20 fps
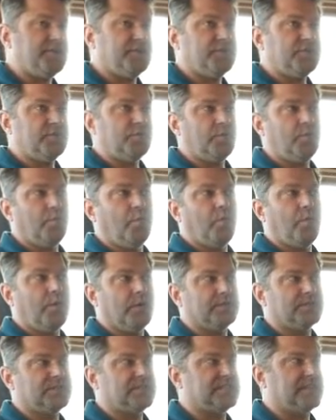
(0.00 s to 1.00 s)
you do
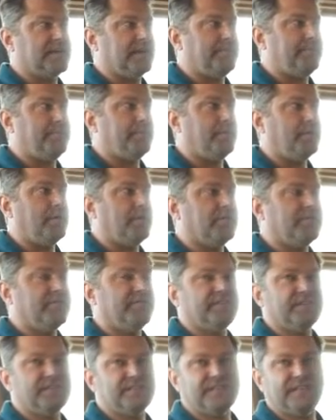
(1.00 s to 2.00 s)
WhatsApp, or
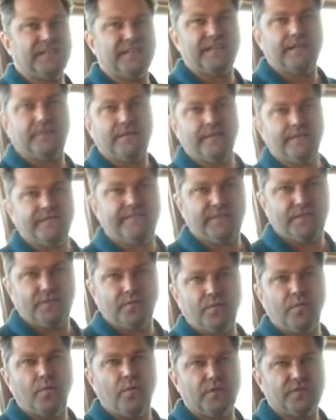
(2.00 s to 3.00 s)
if you
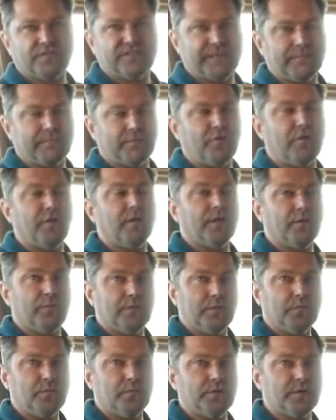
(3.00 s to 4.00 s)
do a WhatsApp call it
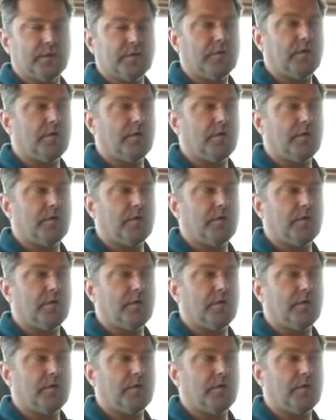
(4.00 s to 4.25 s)
will work,